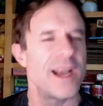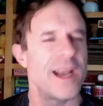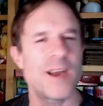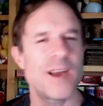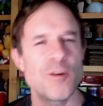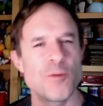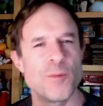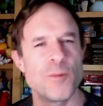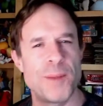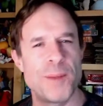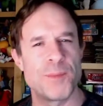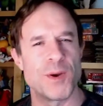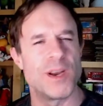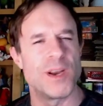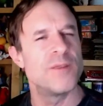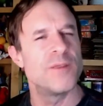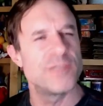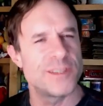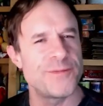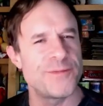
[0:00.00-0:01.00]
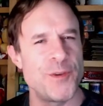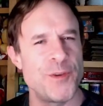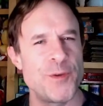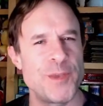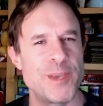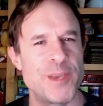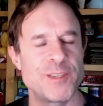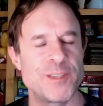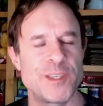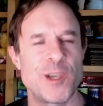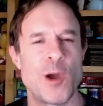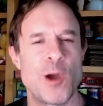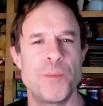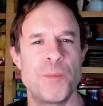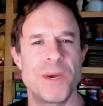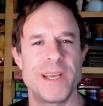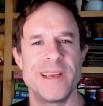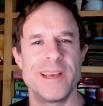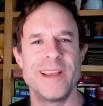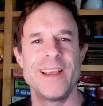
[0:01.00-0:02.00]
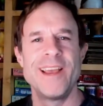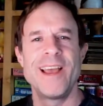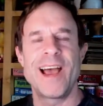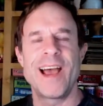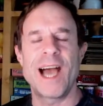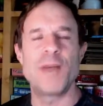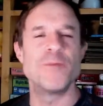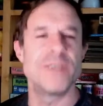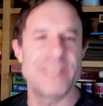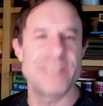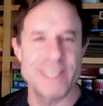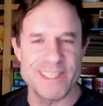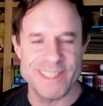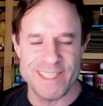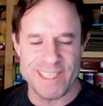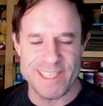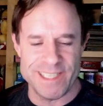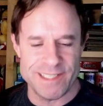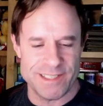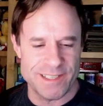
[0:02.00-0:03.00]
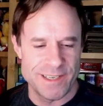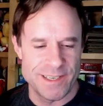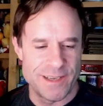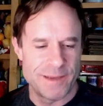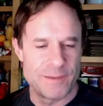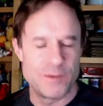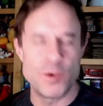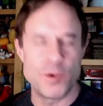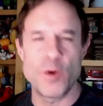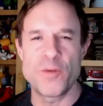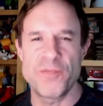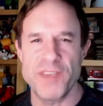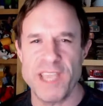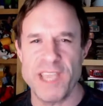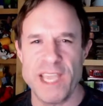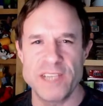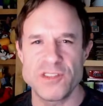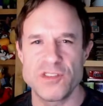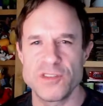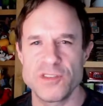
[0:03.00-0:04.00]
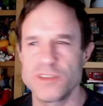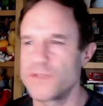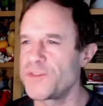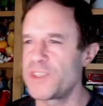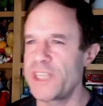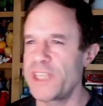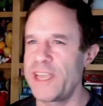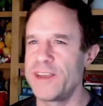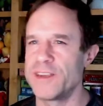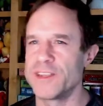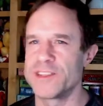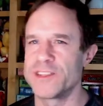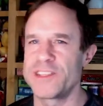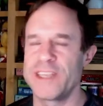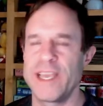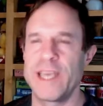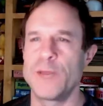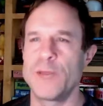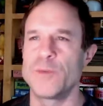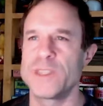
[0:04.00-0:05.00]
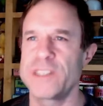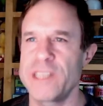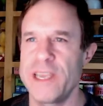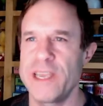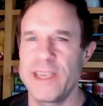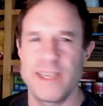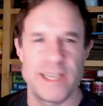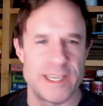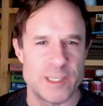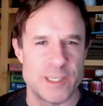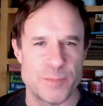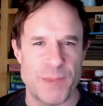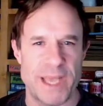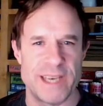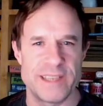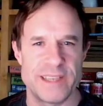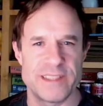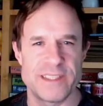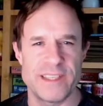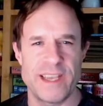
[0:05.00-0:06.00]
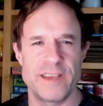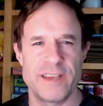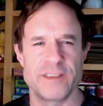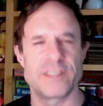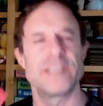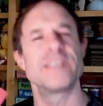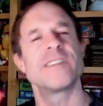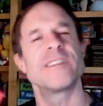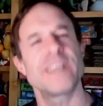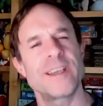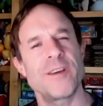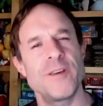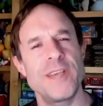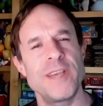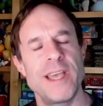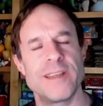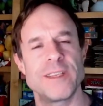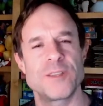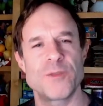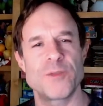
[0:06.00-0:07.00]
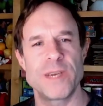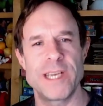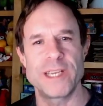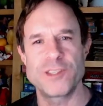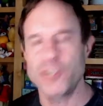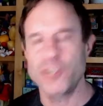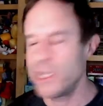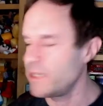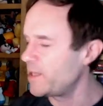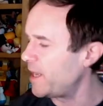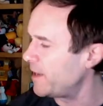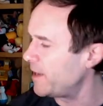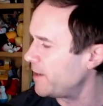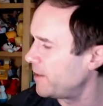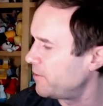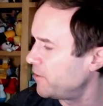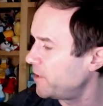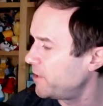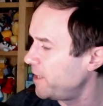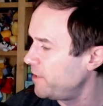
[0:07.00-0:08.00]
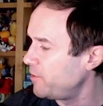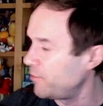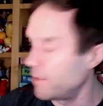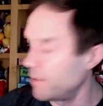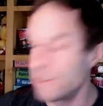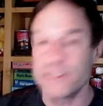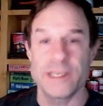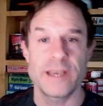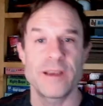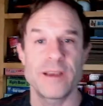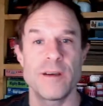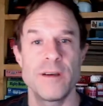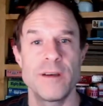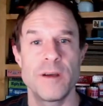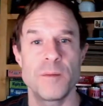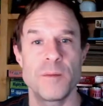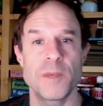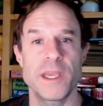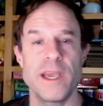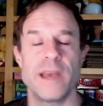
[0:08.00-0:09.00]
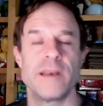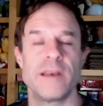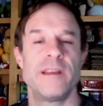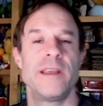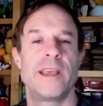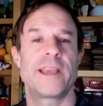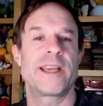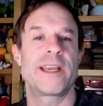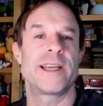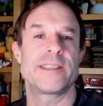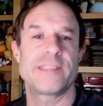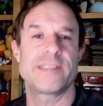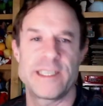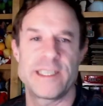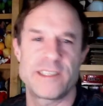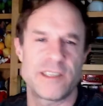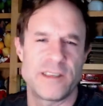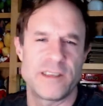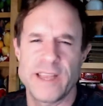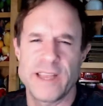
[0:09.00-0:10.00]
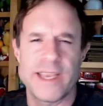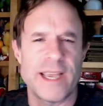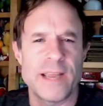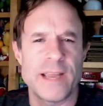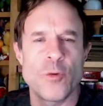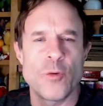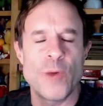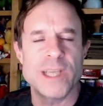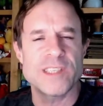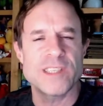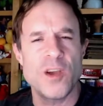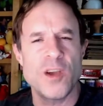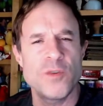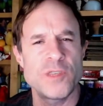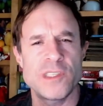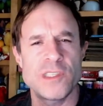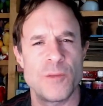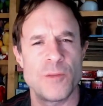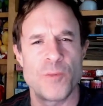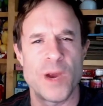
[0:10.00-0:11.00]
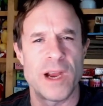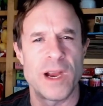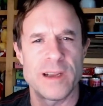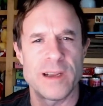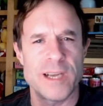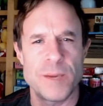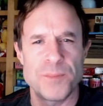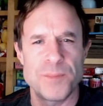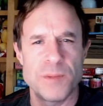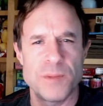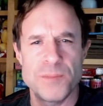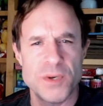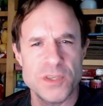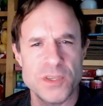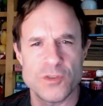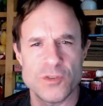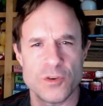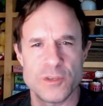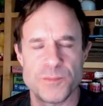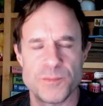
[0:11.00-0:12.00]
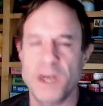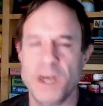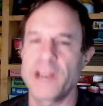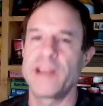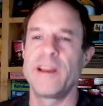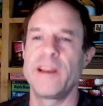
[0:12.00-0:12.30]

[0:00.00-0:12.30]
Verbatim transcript: I don't remember. It was a few years ago, but I would get these notifications of sales and it would say expanded sales. And it's like, oh, yeah, that's right. I checked that. And I look into it and it's like, oh my God, it got sent to like on the West Coast somewhere. A couple of bookstores bought it.